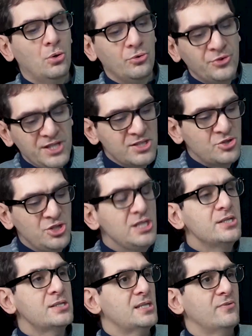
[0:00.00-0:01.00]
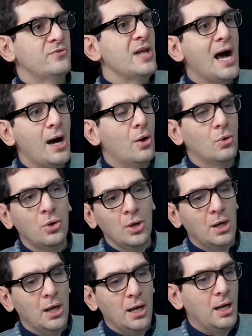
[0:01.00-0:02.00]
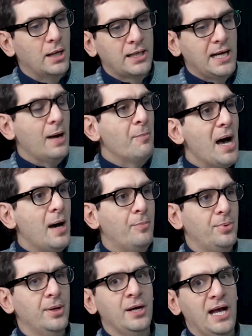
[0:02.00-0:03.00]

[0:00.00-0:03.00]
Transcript: these genes have now come up,